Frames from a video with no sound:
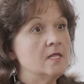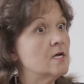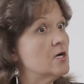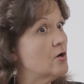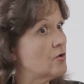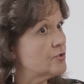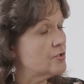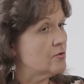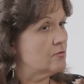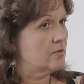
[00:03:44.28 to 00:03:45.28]
And there are
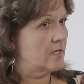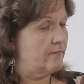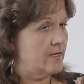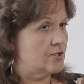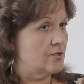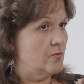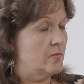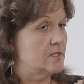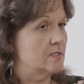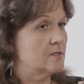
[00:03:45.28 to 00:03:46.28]
also conventional
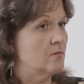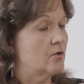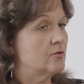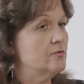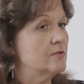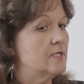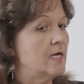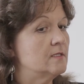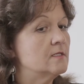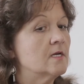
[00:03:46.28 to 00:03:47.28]
business models
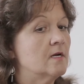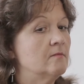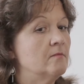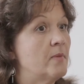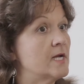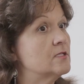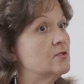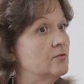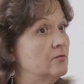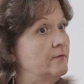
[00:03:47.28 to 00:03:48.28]
that pass
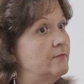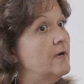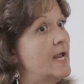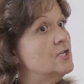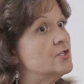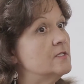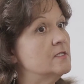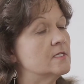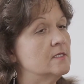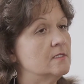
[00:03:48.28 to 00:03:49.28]
through different
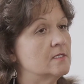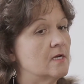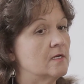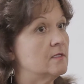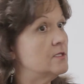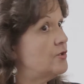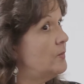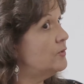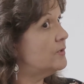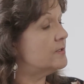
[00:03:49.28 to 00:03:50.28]
agents and
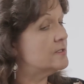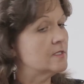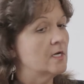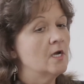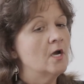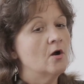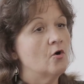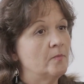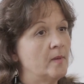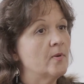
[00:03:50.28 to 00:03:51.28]
distributors,
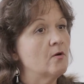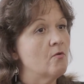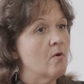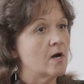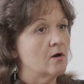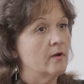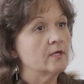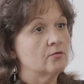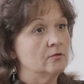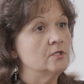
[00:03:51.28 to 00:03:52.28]
or people who are
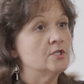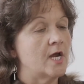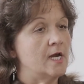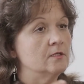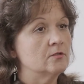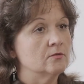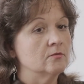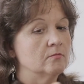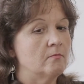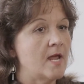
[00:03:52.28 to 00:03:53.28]
going through the chain
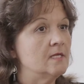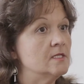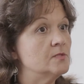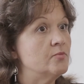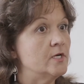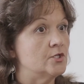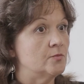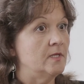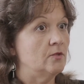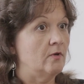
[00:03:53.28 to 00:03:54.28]
to make this
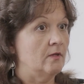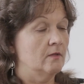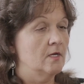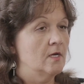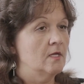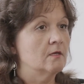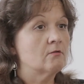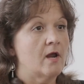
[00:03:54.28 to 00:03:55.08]
bridge between the